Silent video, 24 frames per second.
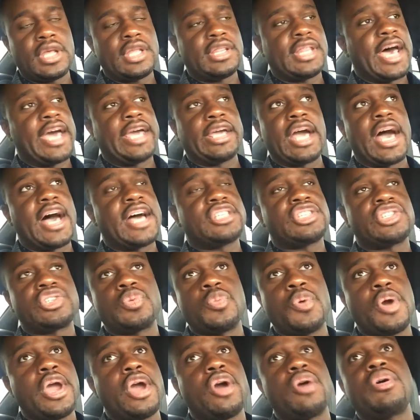Like, I
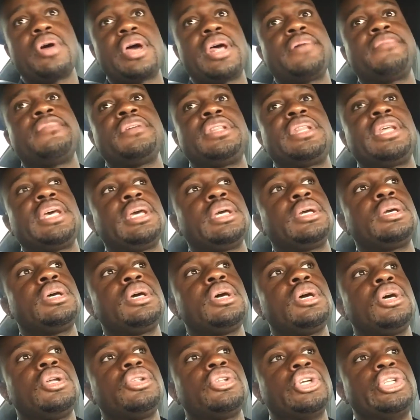swear on everything.
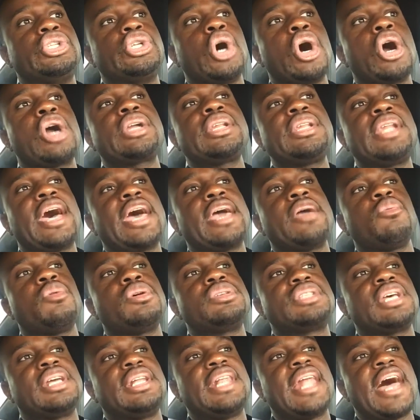The Dark Knight
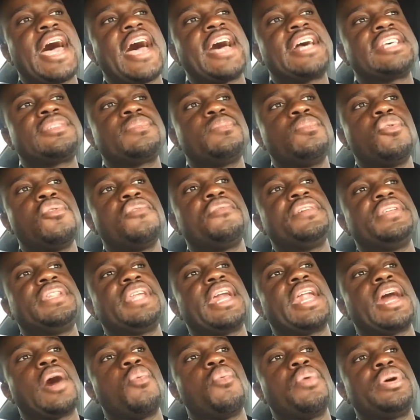was the last movie
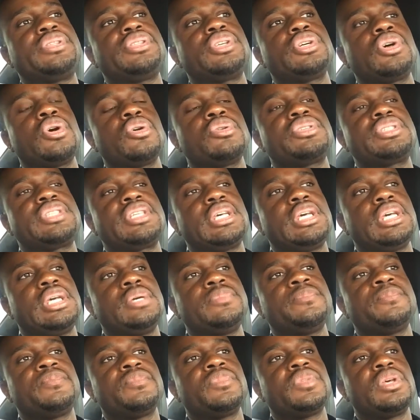that I went to go see
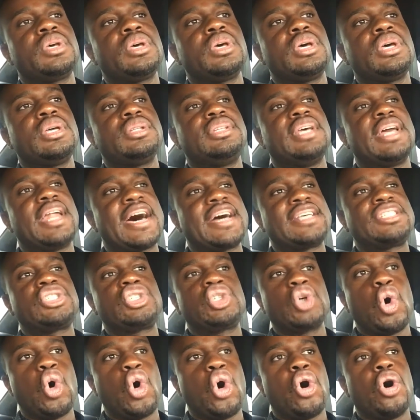that I
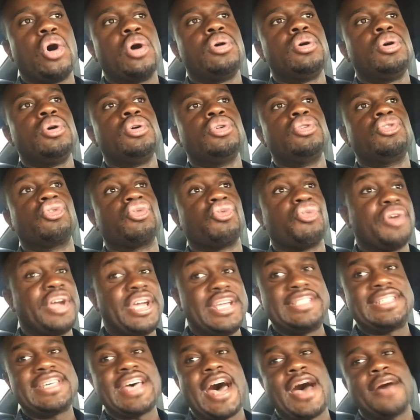saw
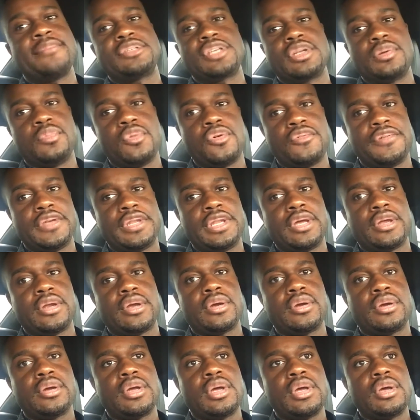three times in a movie
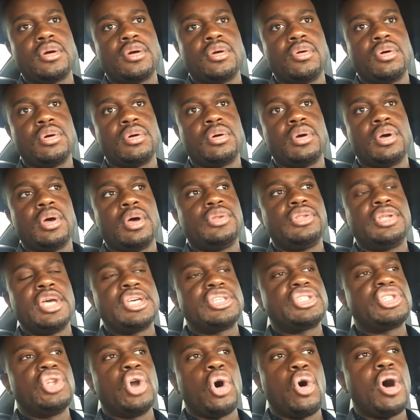theater.
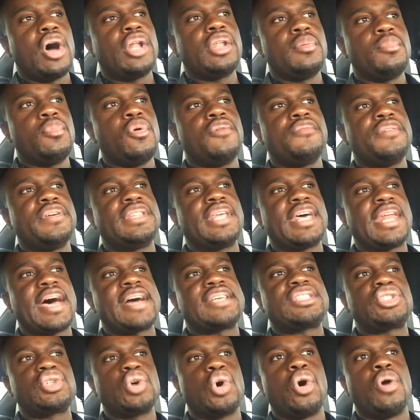There's no other movie that I
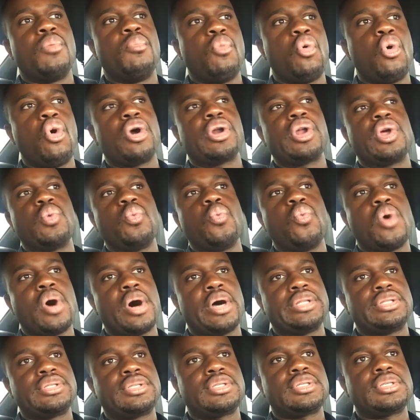saw more than
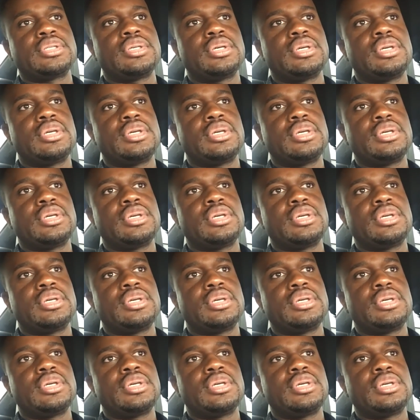once